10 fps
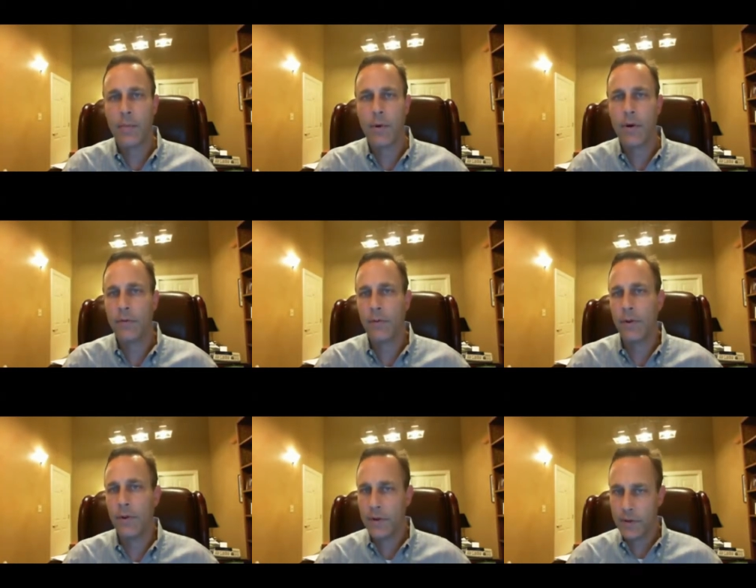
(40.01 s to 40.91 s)
person
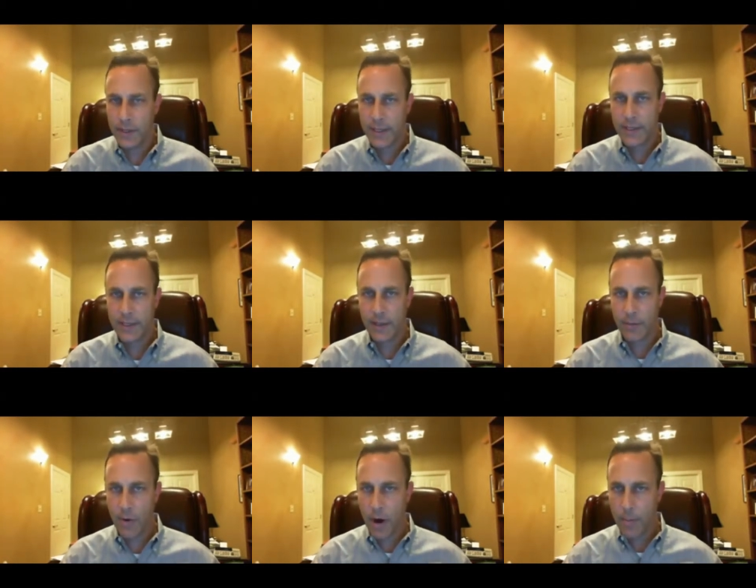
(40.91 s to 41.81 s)
who is leasing
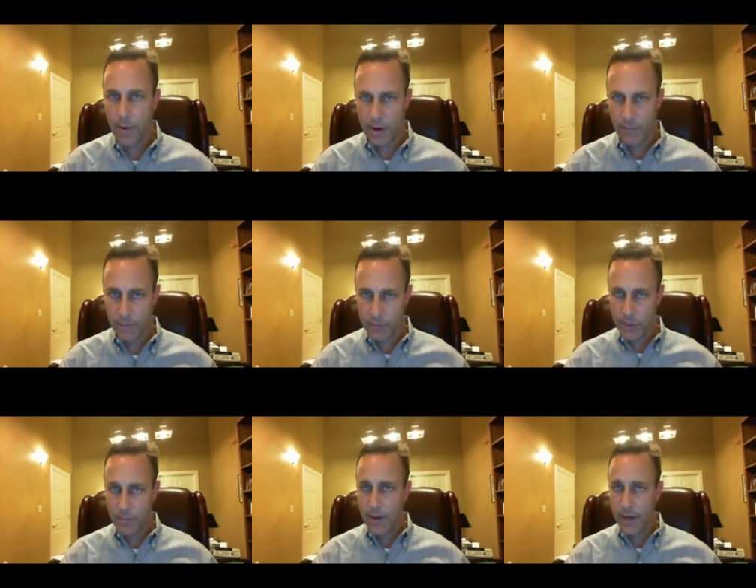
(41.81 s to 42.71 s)
the property from
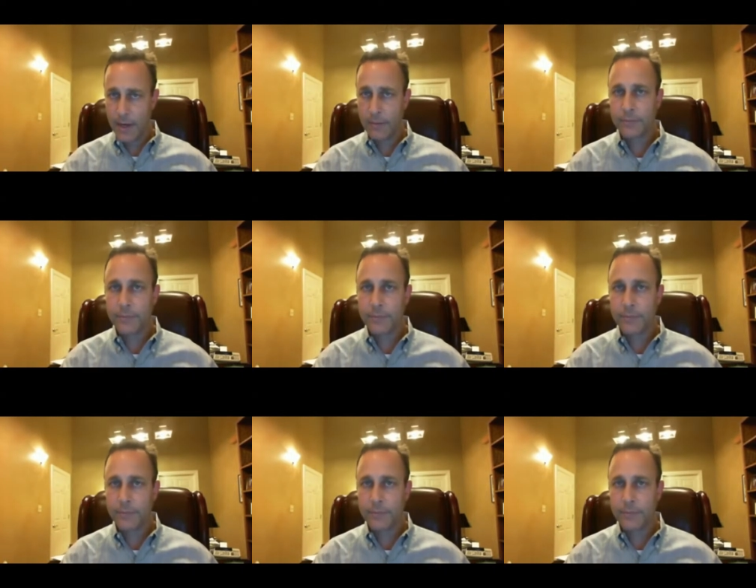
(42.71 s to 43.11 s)
somebody,